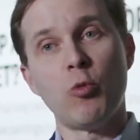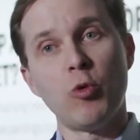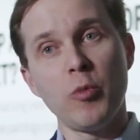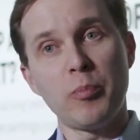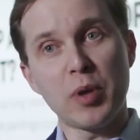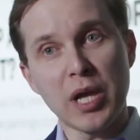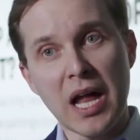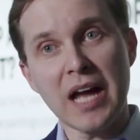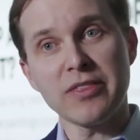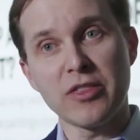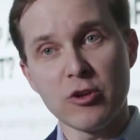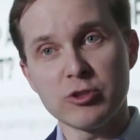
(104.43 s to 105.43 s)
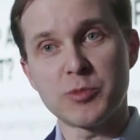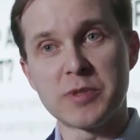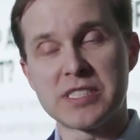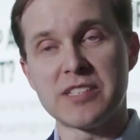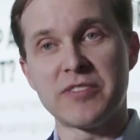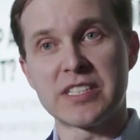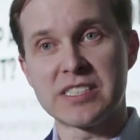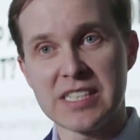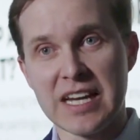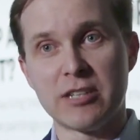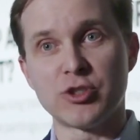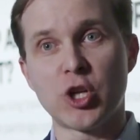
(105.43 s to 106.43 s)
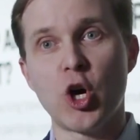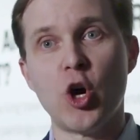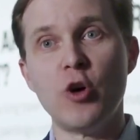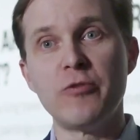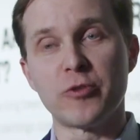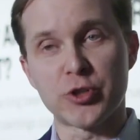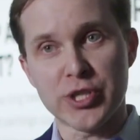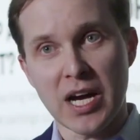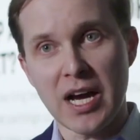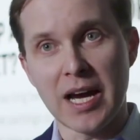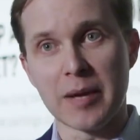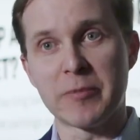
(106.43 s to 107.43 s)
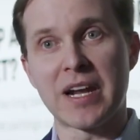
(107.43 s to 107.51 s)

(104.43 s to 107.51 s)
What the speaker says: we'll plot those specific sales over time.